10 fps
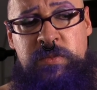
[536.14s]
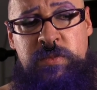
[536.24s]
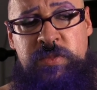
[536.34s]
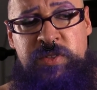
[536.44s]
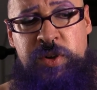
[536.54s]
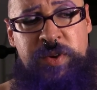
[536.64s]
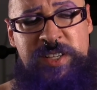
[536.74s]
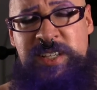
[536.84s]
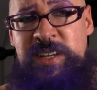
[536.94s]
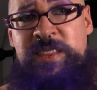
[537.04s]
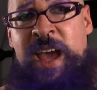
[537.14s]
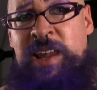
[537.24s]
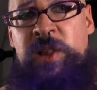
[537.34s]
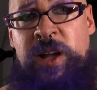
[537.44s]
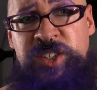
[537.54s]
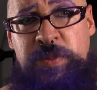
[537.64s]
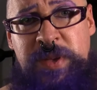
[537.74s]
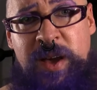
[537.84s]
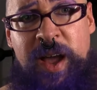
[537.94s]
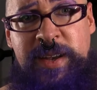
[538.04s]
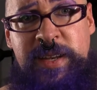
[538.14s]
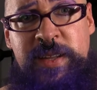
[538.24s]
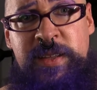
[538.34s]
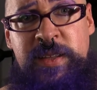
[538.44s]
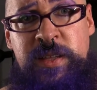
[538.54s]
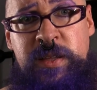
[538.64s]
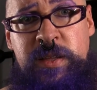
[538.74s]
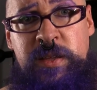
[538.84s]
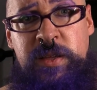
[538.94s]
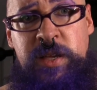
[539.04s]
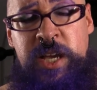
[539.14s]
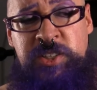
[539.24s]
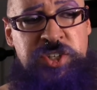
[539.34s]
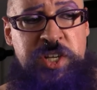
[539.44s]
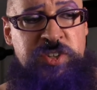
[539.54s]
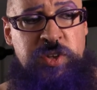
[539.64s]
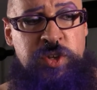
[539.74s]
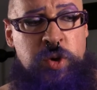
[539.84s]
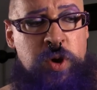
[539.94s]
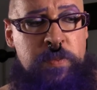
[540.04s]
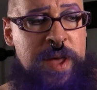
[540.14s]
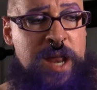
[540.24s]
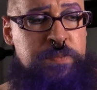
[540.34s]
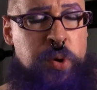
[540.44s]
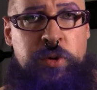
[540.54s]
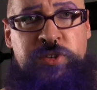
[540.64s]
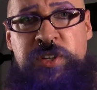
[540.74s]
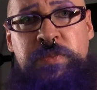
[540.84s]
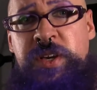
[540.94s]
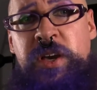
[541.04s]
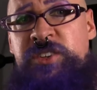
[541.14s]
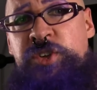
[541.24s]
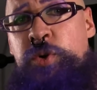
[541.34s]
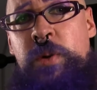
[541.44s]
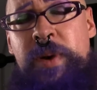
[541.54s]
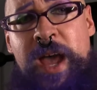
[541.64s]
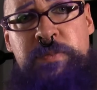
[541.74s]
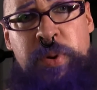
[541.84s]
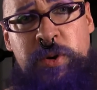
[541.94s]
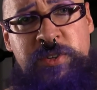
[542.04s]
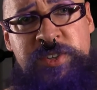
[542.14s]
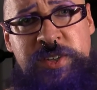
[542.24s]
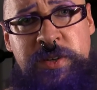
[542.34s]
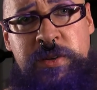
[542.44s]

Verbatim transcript: there isn't that logic behind it. It's just you're a bad person because you're a bad person.